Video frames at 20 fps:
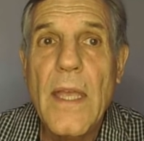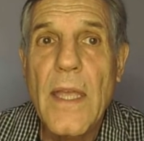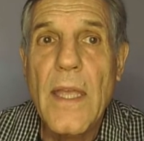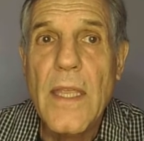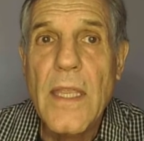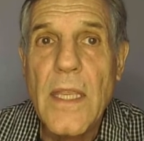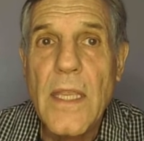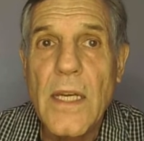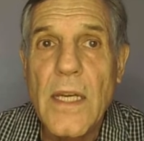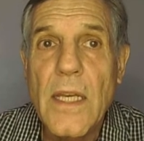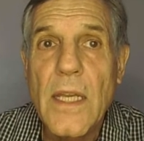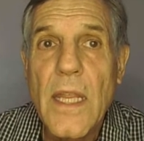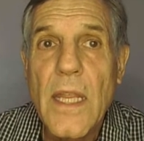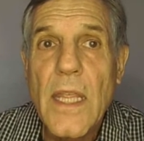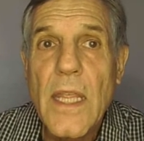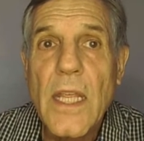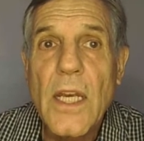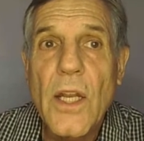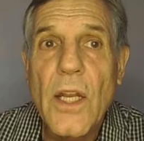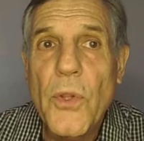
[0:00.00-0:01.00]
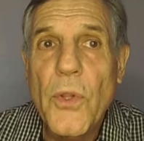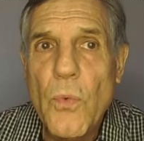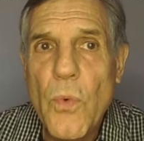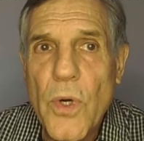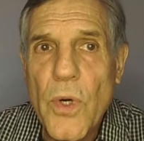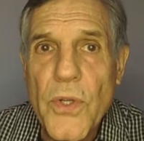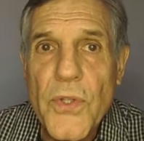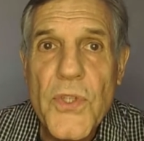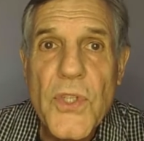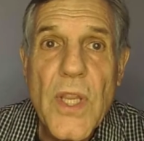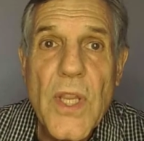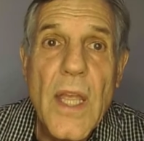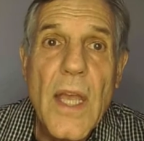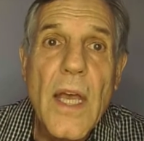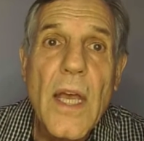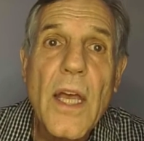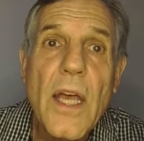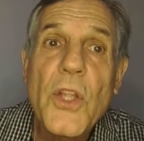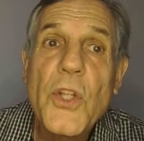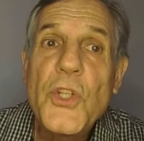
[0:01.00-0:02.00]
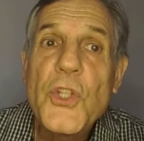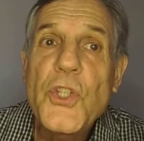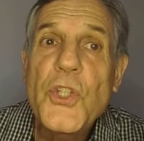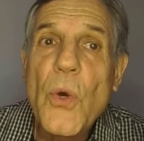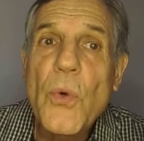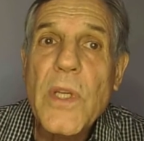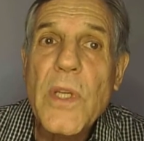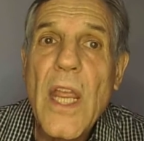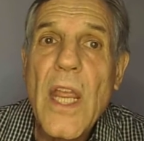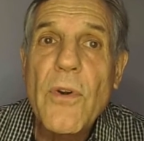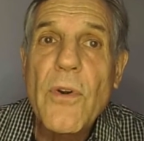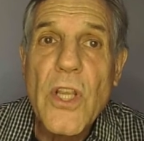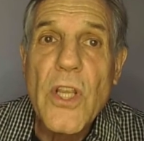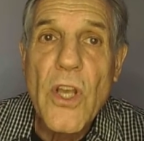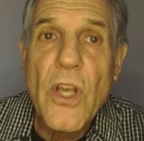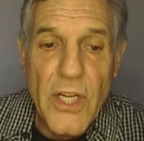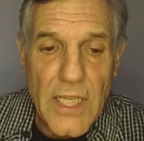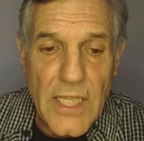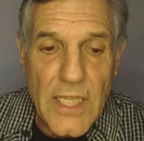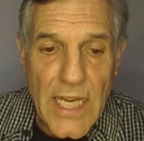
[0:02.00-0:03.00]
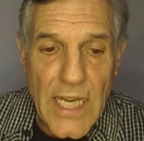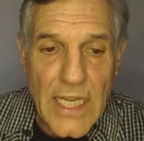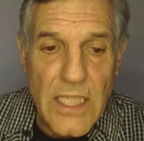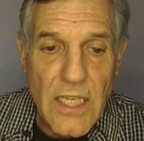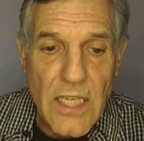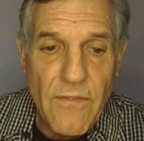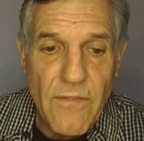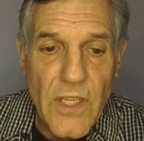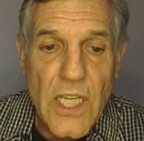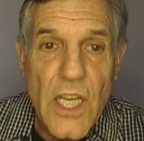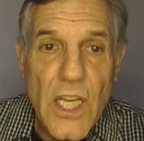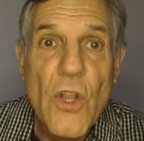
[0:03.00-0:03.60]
In other words, don't carry on an activity